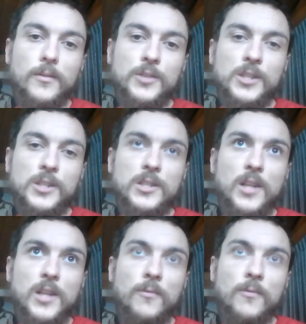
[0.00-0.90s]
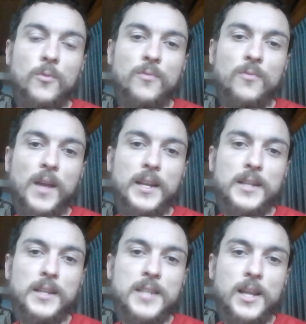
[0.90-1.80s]
she's a delightful, funny,
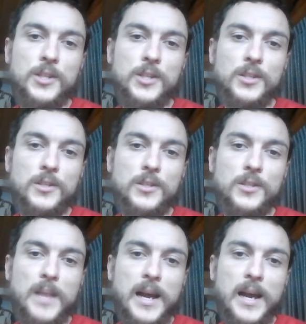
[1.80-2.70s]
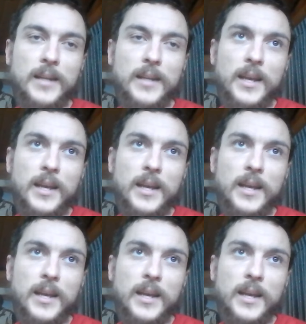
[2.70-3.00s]
intelligent, smart,